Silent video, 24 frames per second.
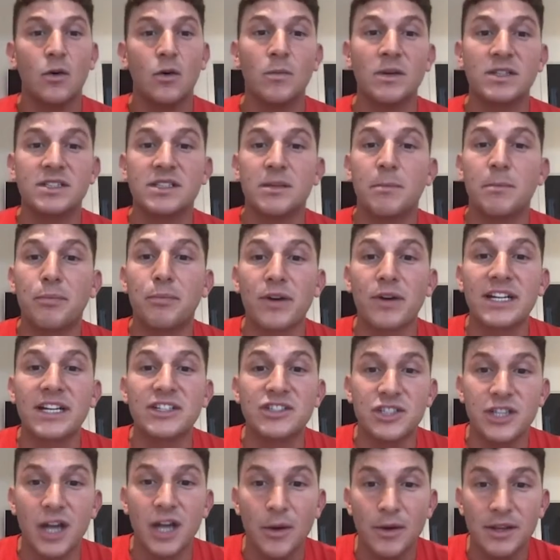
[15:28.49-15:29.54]
a bridge, you
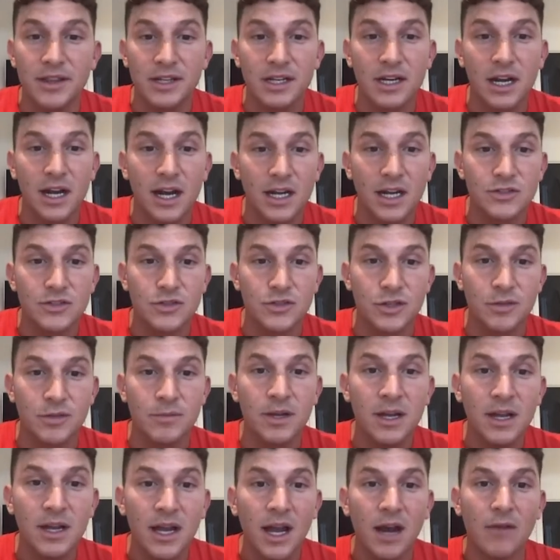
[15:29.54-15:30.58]
know, in the classroom
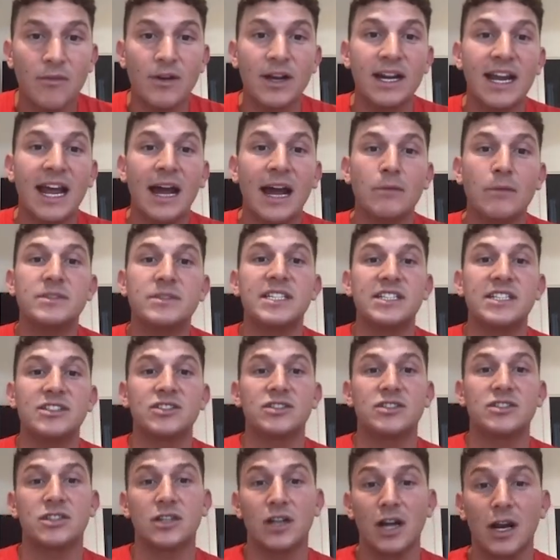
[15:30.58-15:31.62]
and really help teachers
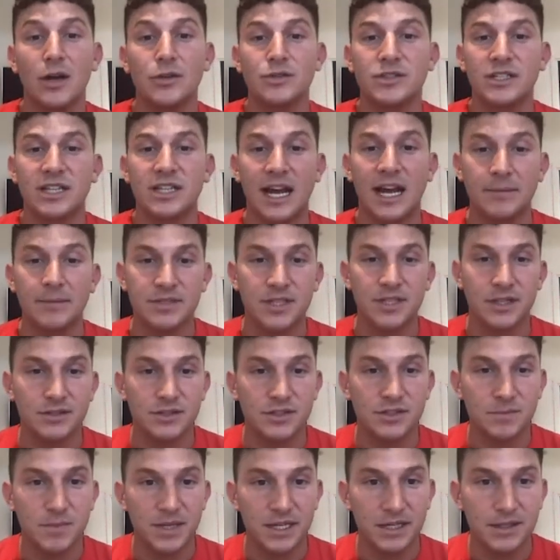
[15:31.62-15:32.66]
to close the gap, so to
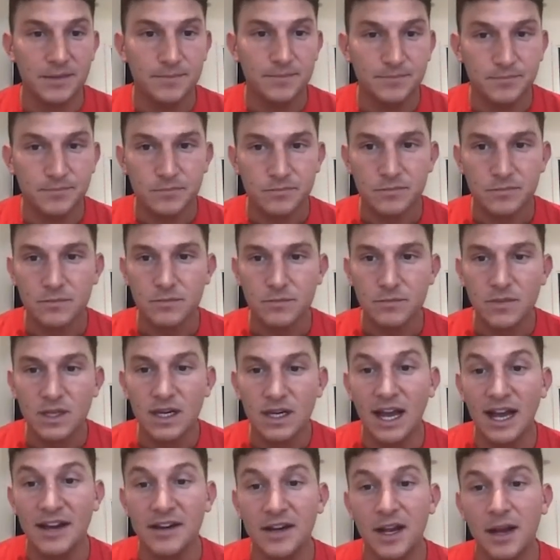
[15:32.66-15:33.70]
speak.
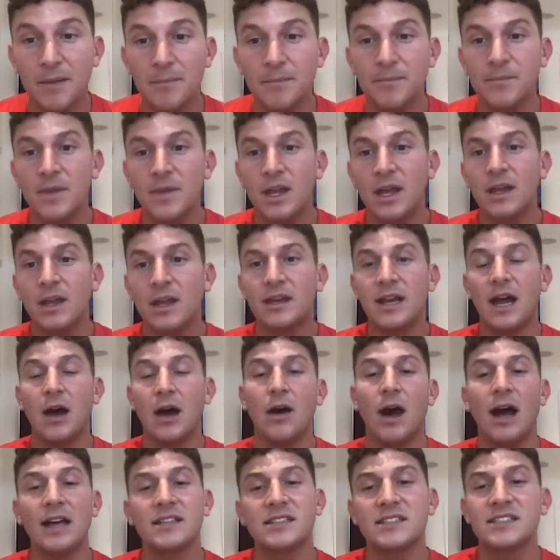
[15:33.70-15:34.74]
And now,
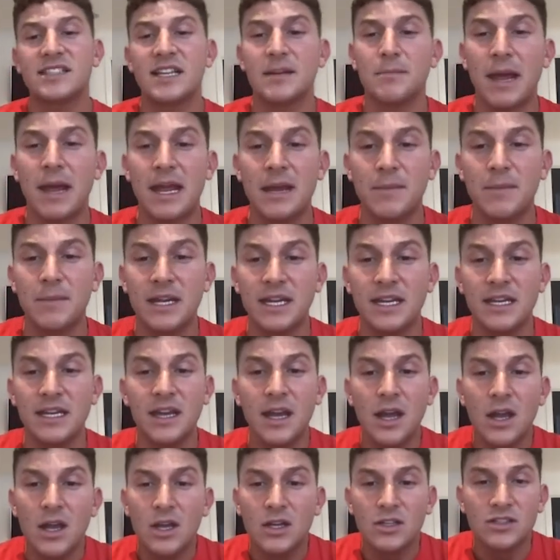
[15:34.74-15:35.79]
as I said, maybe
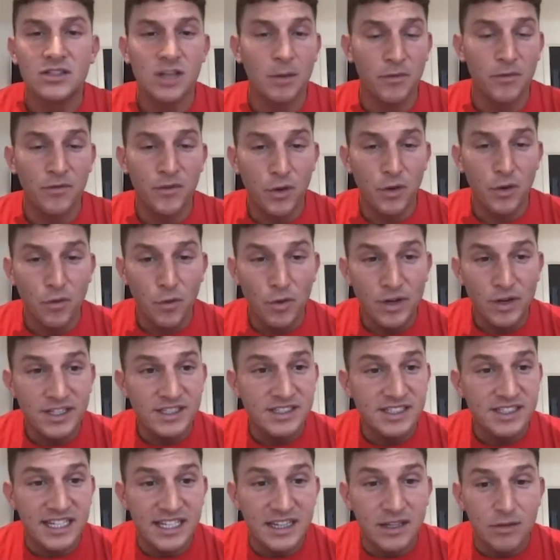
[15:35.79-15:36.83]
some of you have already
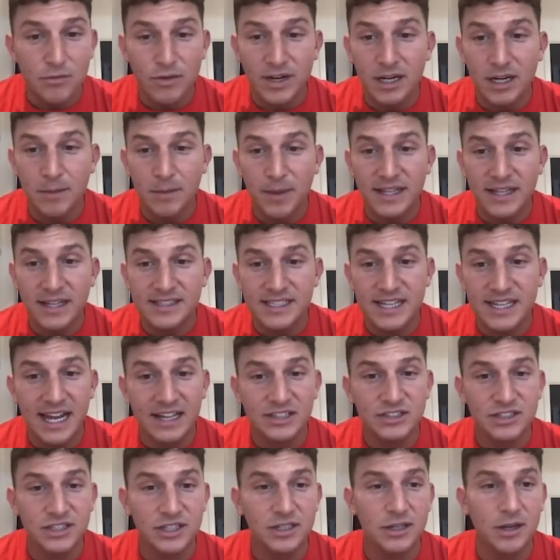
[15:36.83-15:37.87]
seen the Reader Pens in
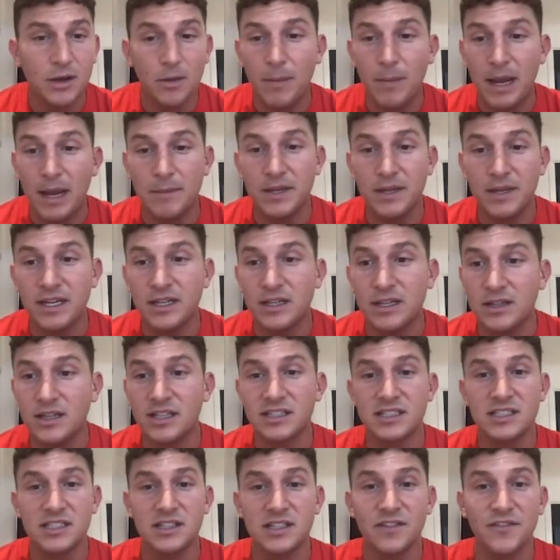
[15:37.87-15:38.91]
action, and maybe this is
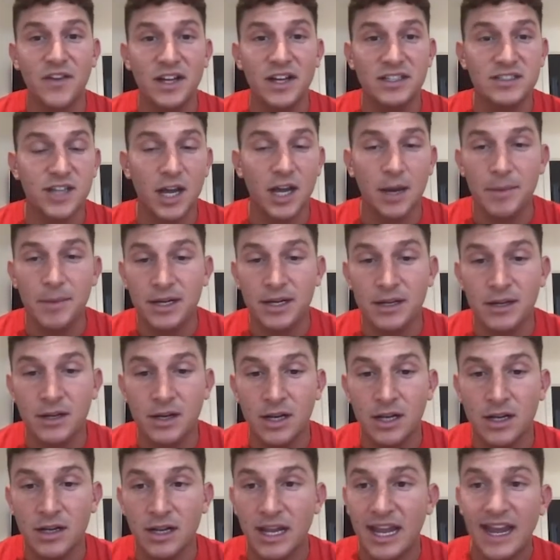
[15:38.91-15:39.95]
the first time in
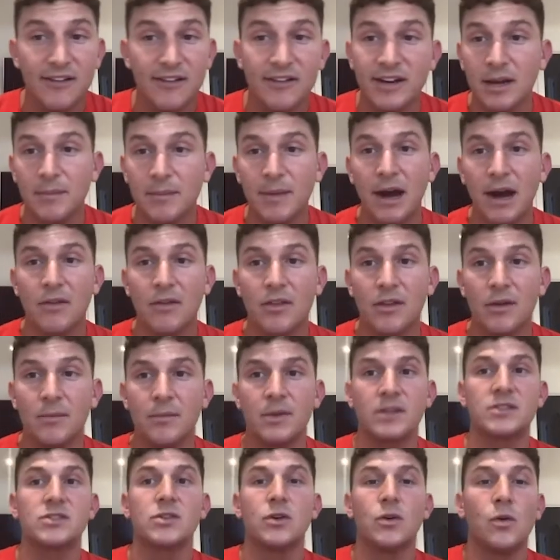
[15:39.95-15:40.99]
hearing about them
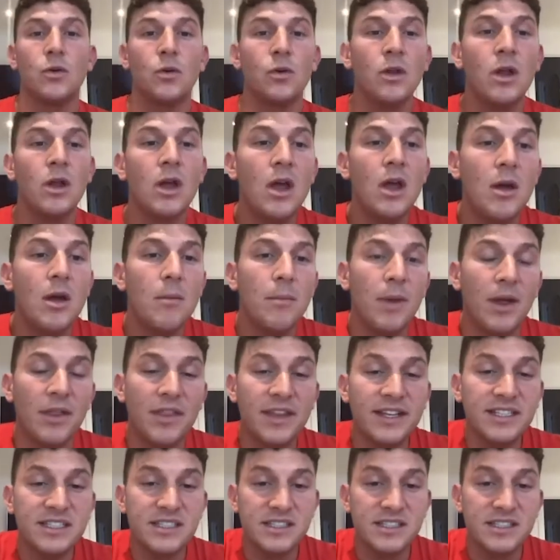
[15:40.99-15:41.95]
at all. But this